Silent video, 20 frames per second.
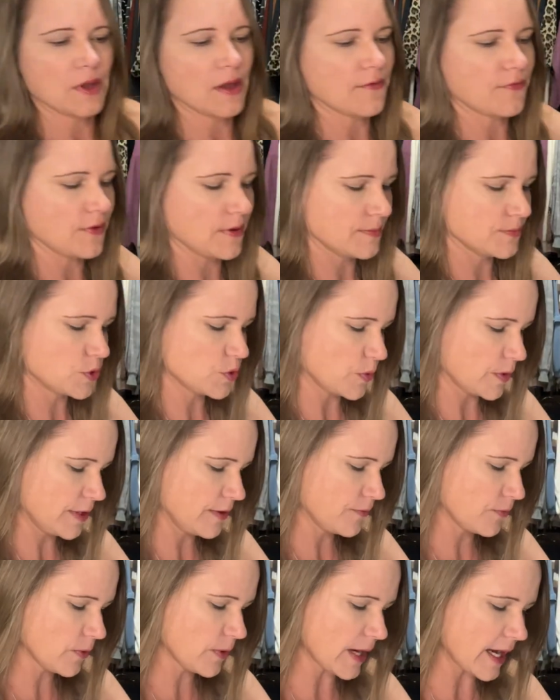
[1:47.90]
from
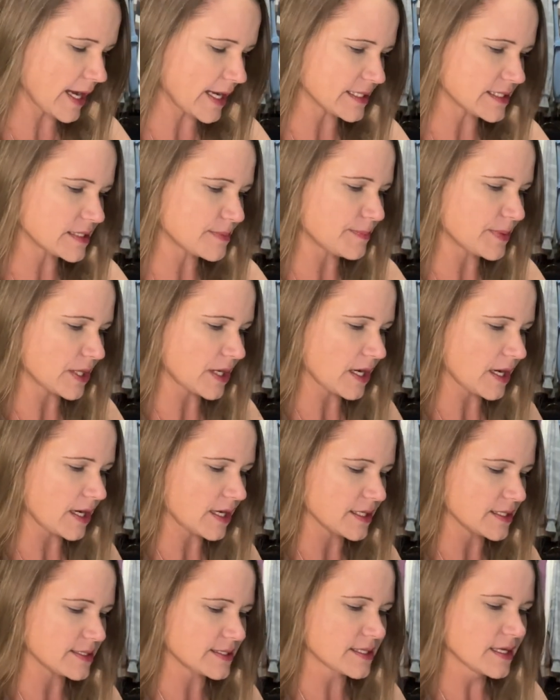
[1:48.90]
twenty-four S
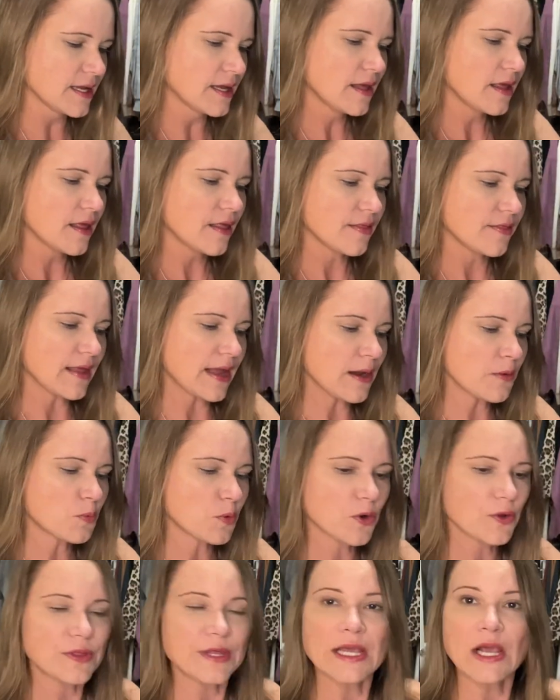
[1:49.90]
because they
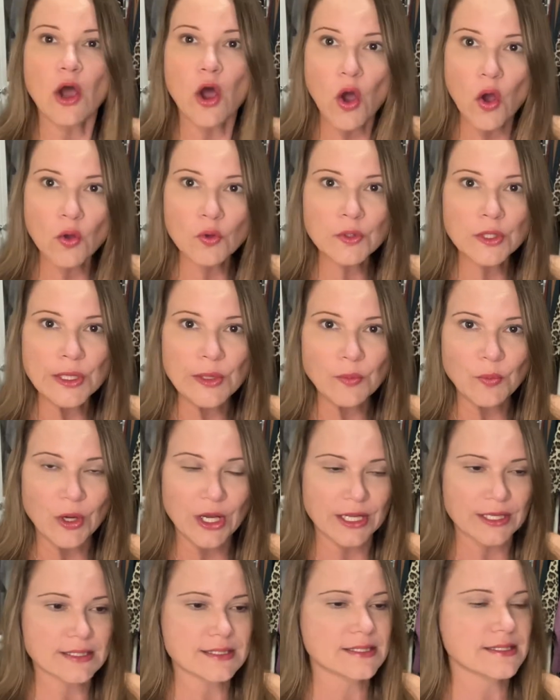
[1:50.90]
were the only
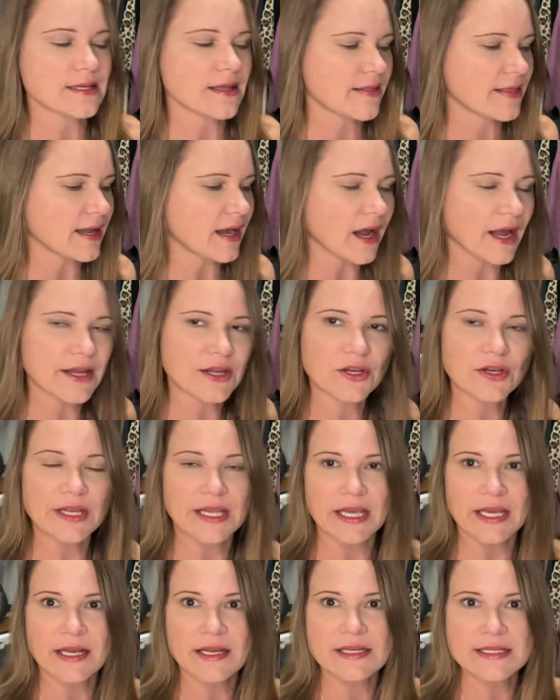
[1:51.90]
ones that I could
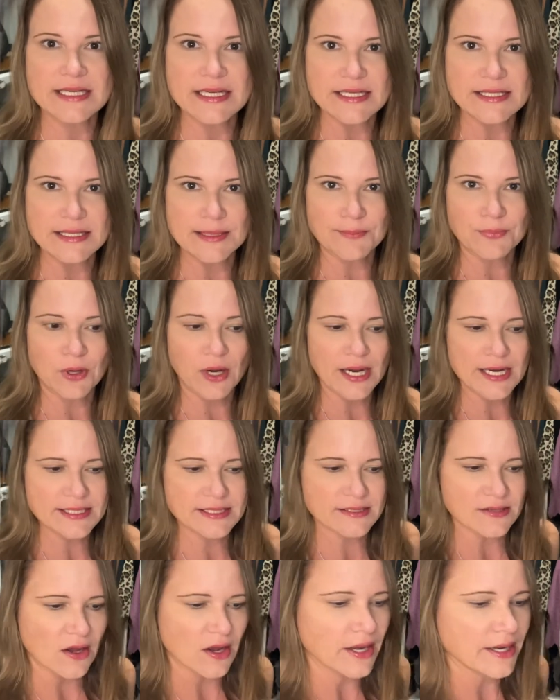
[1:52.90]
get a decent
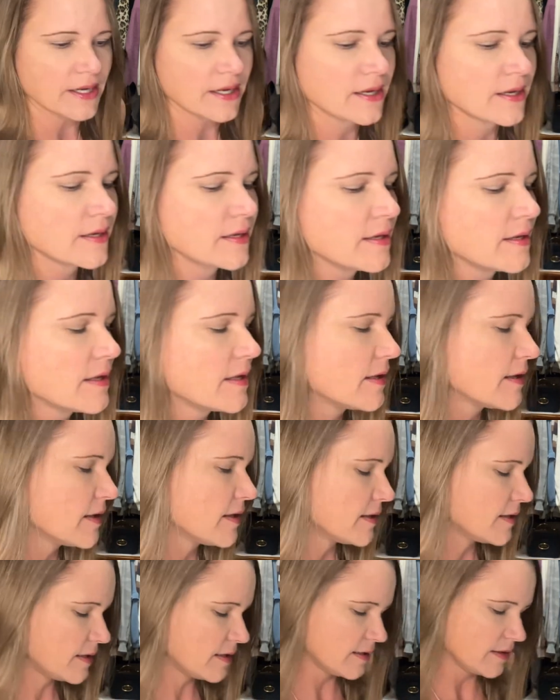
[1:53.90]
price on
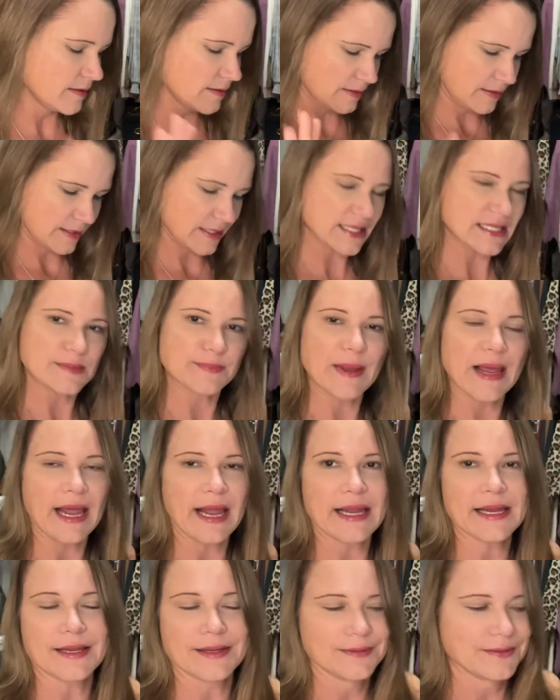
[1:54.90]
this
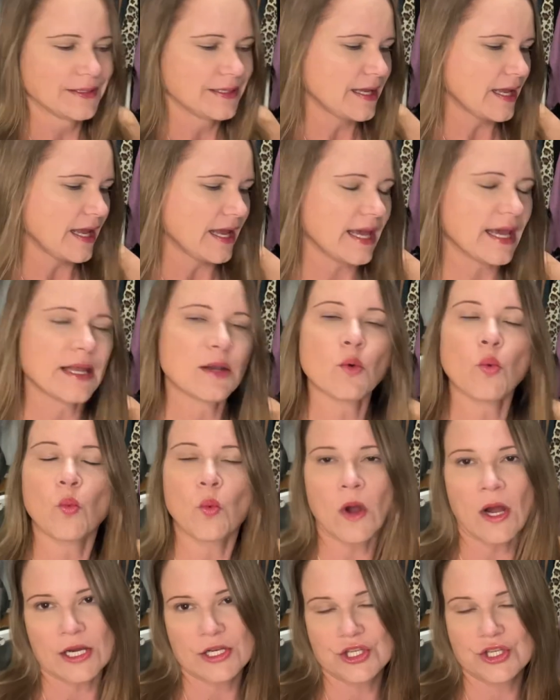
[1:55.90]
bag. And
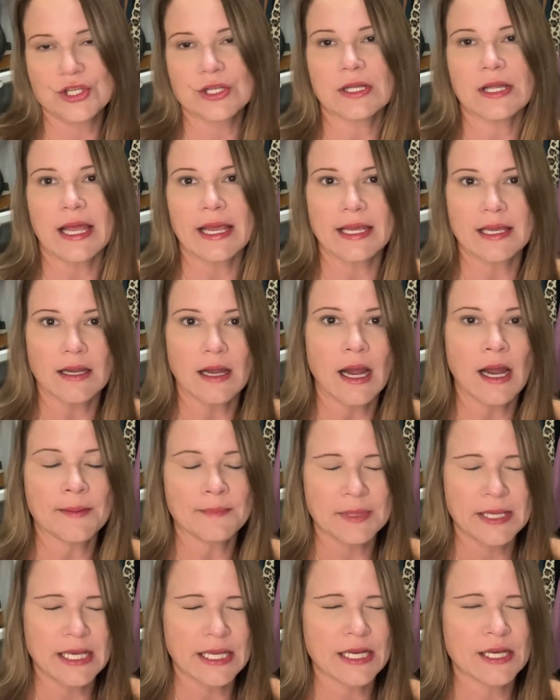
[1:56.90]
watch, like,
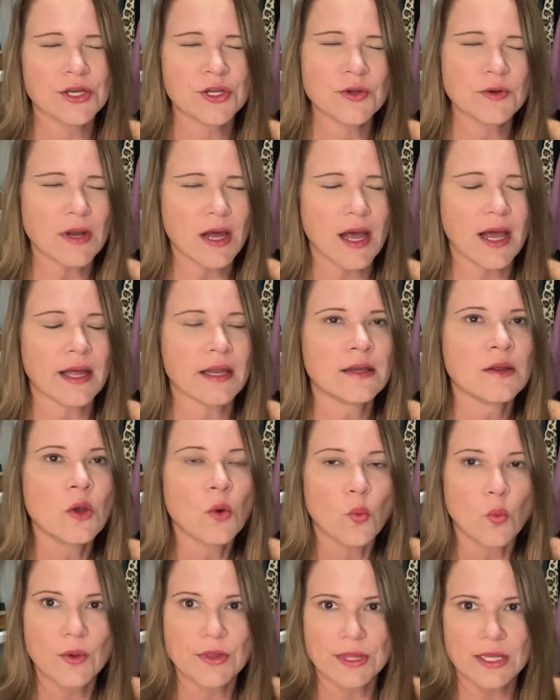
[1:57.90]
I'm kidding you not,
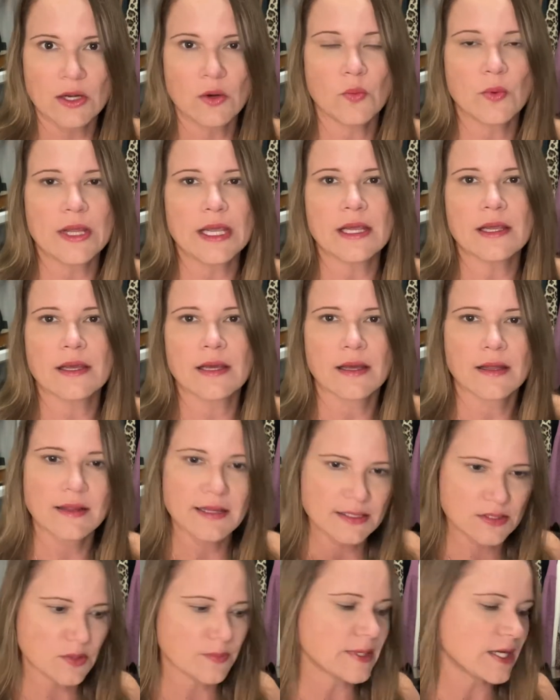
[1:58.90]
within a week,
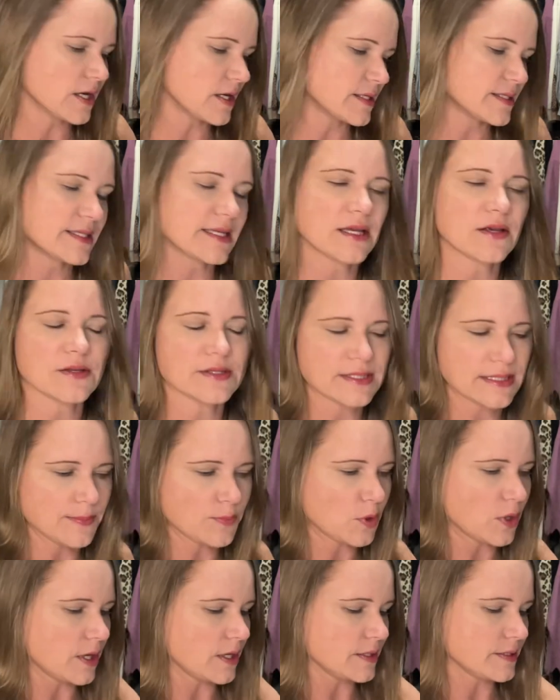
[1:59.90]
this will be on sale
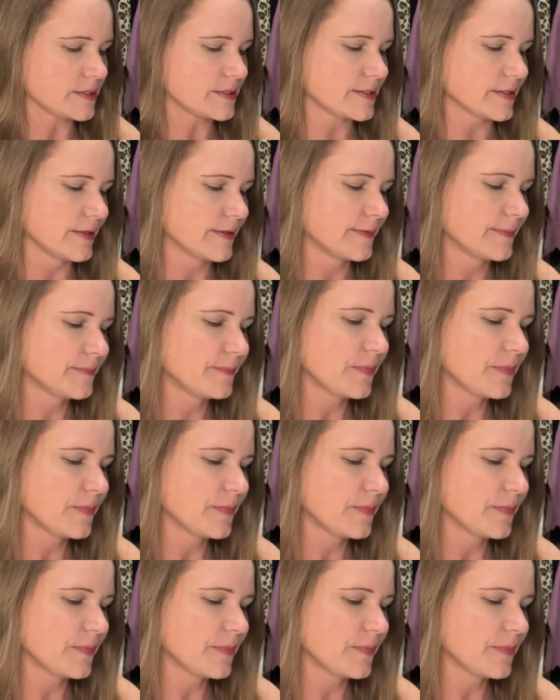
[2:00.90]
somewhere else.